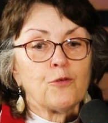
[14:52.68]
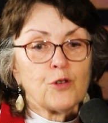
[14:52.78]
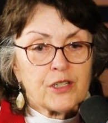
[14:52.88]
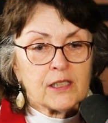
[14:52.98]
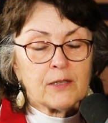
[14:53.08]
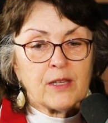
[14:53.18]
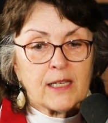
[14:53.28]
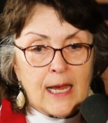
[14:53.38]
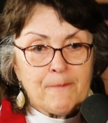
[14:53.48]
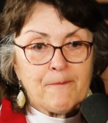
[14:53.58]
unfortunately, when
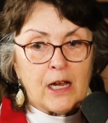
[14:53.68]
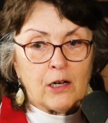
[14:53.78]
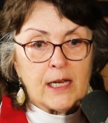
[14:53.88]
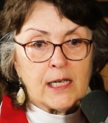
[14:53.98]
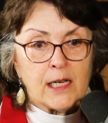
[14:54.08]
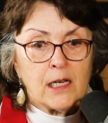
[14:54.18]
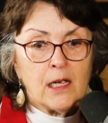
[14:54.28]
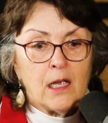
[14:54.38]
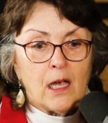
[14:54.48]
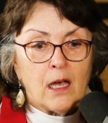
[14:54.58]
the campfire hit,
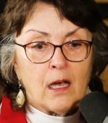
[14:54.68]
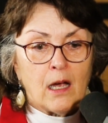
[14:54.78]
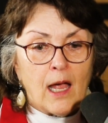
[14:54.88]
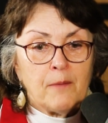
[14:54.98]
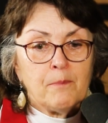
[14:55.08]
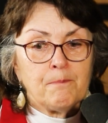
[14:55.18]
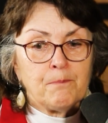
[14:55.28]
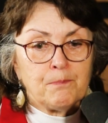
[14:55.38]
I